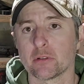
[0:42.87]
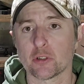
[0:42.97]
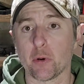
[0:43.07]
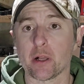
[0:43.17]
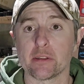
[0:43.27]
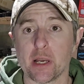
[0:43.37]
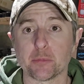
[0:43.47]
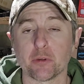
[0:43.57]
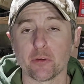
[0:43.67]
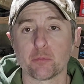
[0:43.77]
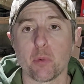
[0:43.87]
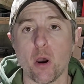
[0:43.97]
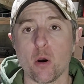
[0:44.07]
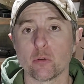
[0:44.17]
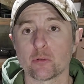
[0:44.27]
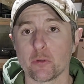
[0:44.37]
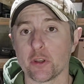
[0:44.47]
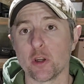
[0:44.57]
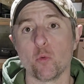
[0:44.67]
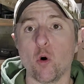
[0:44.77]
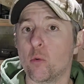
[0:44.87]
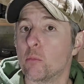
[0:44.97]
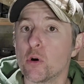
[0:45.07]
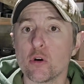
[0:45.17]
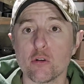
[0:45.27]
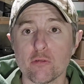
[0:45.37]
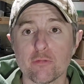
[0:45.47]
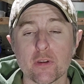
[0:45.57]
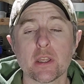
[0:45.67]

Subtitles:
directly up to this bow so that it won't move